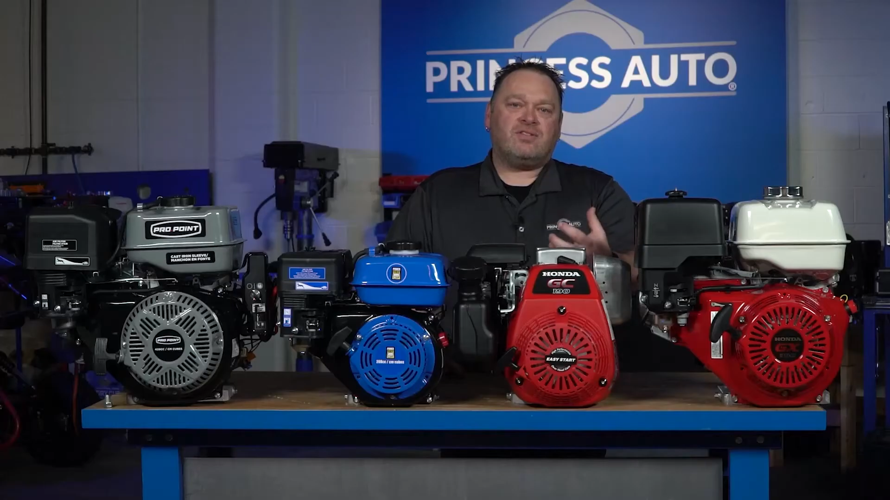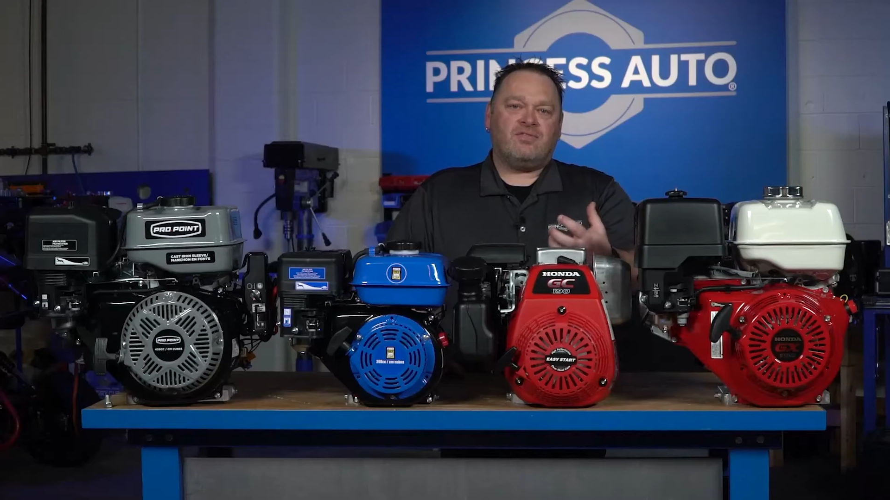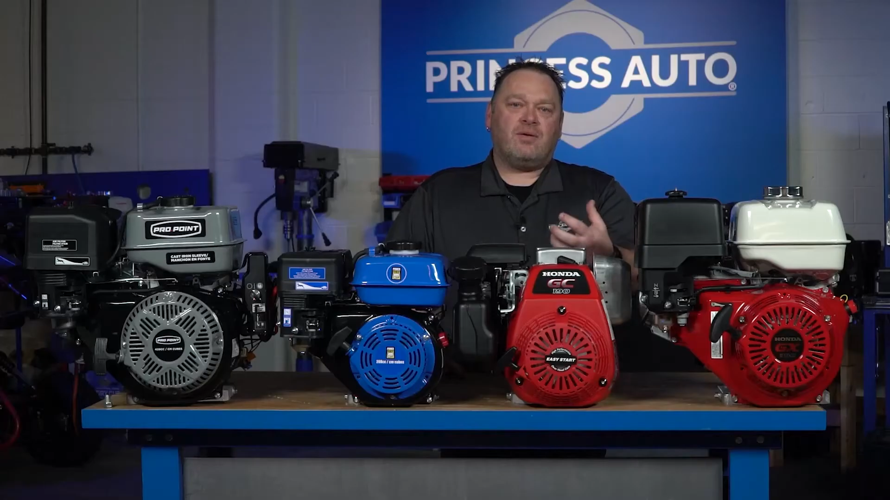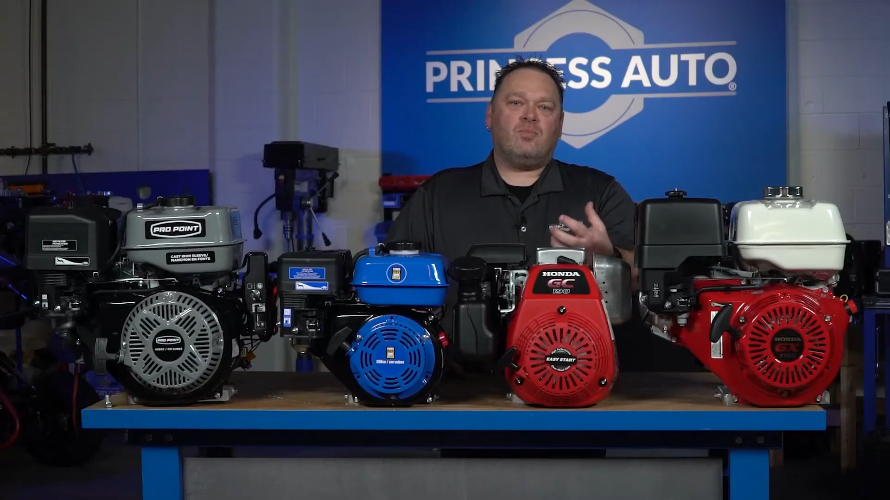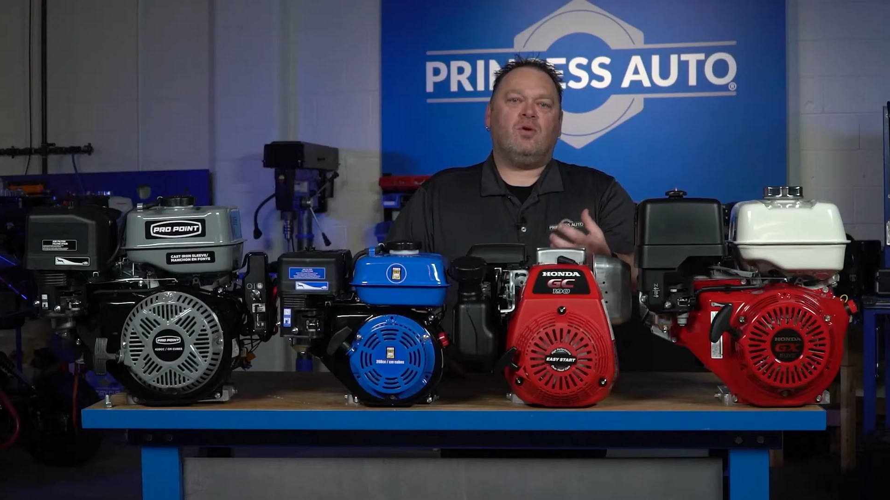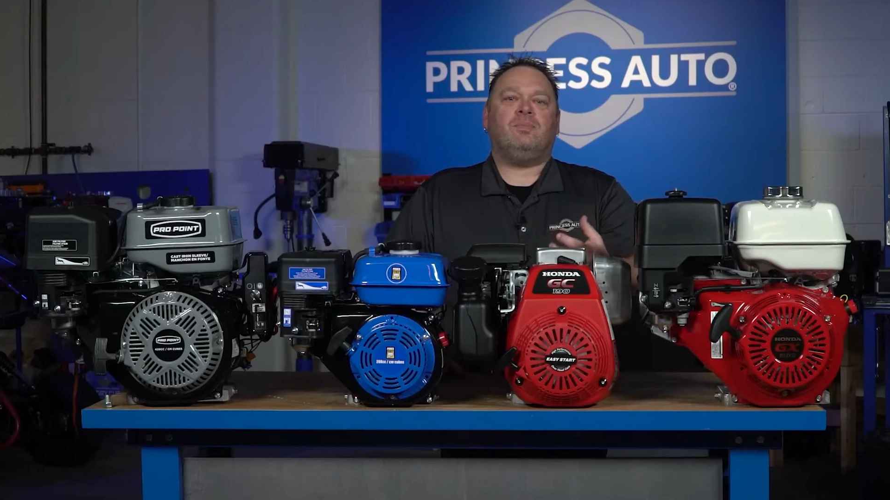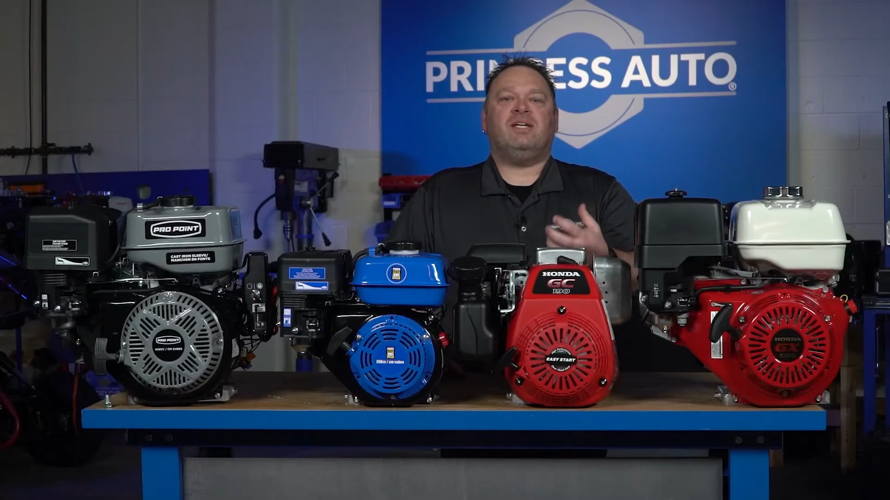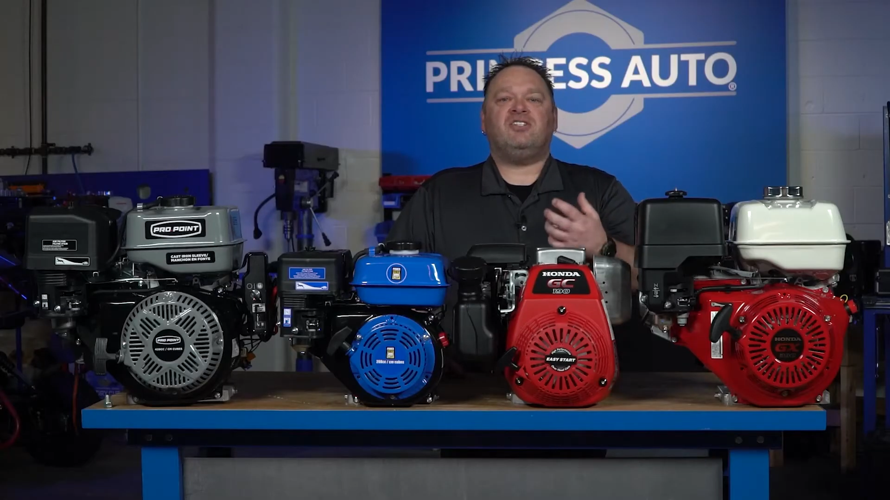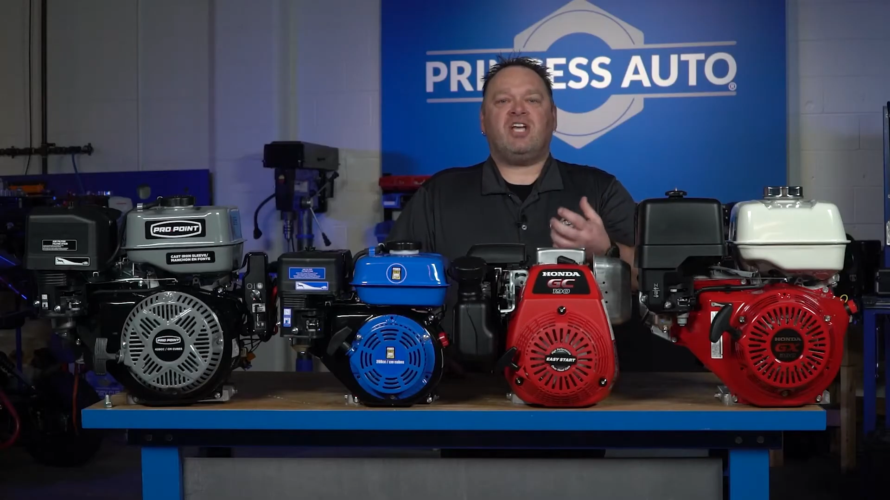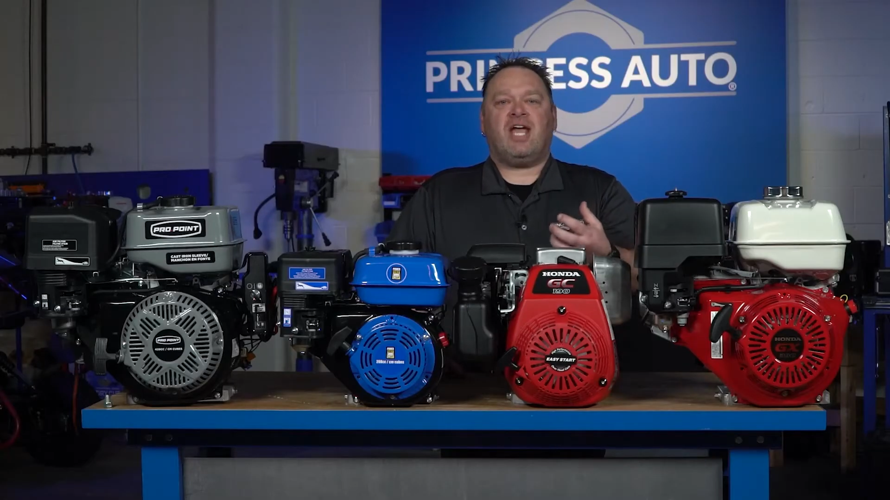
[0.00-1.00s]
of them will be
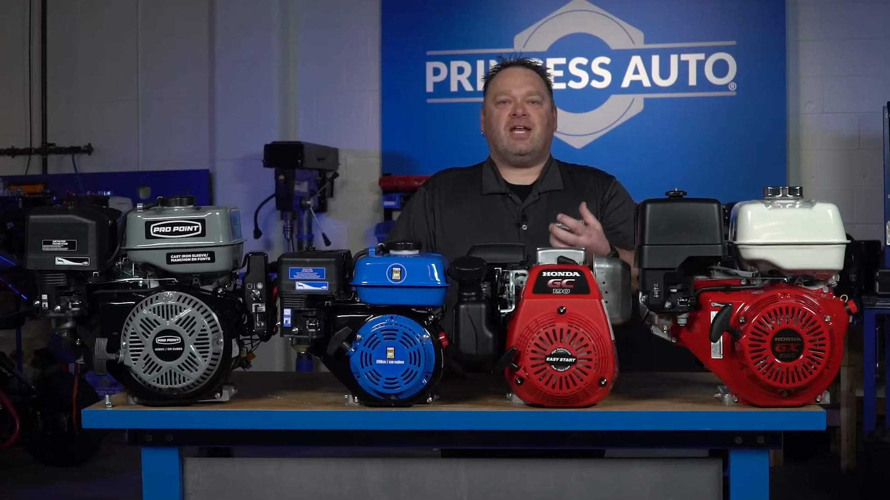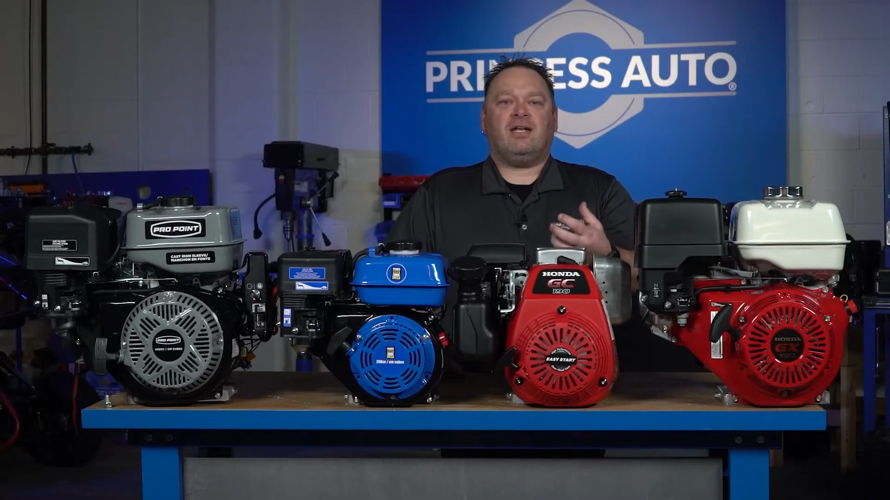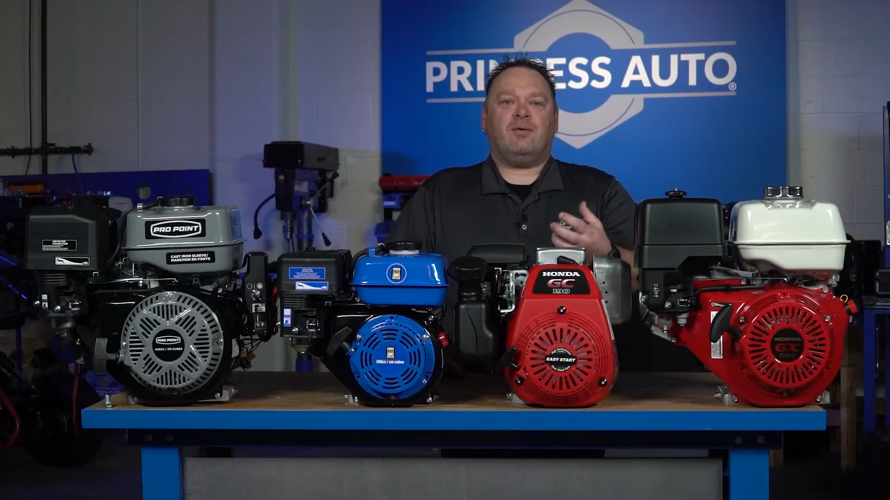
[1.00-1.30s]
chain,